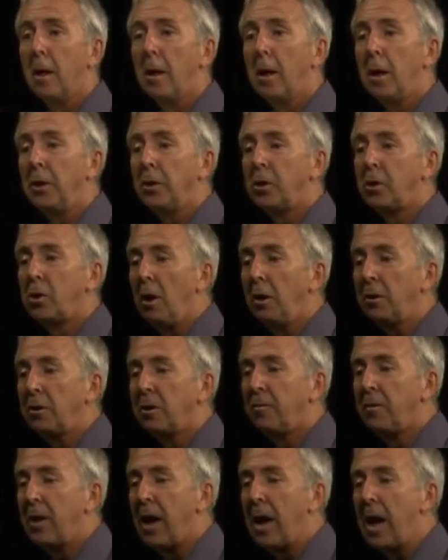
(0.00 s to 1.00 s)
And the chance
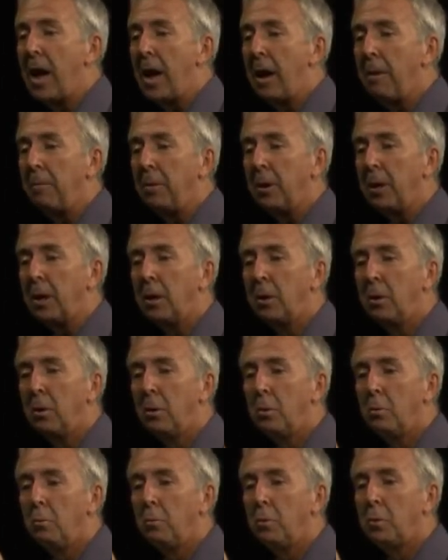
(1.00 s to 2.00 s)
of that happening
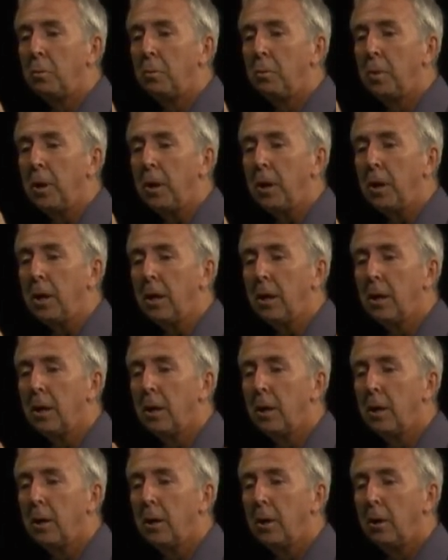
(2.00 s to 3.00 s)
would be
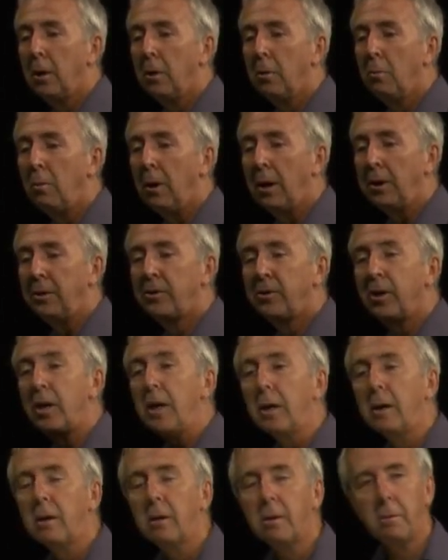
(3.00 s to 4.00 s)

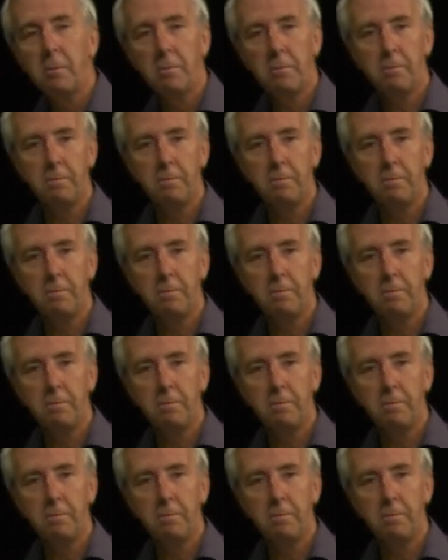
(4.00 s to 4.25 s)
1/6.